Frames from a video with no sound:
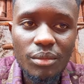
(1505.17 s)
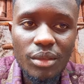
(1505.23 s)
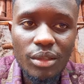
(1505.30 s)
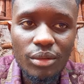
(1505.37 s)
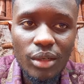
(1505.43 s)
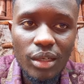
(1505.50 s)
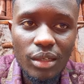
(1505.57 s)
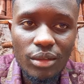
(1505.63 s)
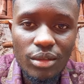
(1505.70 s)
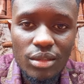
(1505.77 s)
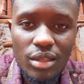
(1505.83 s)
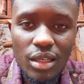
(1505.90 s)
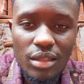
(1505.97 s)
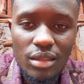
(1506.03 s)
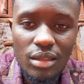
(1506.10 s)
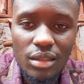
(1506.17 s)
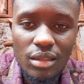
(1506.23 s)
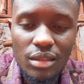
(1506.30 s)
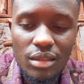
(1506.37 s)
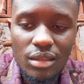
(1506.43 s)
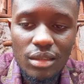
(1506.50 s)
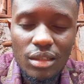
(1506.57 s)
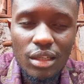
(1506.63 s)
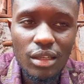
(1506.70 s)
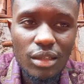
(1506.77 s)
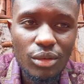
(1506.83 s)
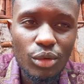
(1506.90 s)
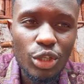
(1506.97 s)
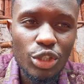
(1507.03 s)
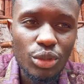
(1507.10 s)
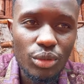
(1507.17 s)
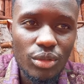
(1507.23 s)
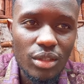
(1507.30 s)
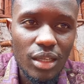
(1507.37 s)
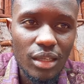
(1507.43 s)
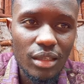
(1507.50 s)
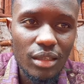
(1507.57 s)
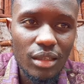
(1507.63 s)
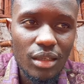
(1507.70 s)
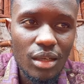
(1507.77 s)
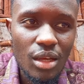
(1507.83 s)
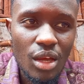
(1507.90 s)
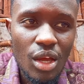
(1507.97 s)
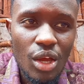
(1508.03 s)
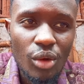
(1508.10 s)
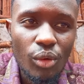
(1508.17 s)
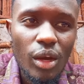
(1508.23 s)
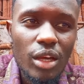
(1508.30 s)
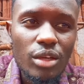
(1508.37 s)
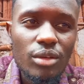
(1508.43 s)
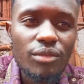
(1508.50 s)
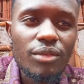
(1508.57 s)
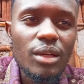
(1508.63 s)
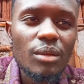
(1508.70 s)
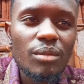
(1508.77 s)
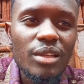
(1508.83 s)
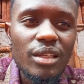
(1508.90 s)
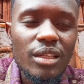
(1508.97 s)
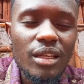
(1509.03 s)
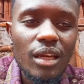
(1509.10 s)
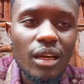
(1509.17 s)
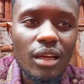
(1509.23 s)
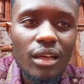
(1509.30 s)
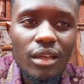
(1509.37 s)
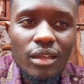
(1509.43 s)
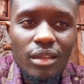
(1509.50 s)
me while he was asking questions like, why are you filming here?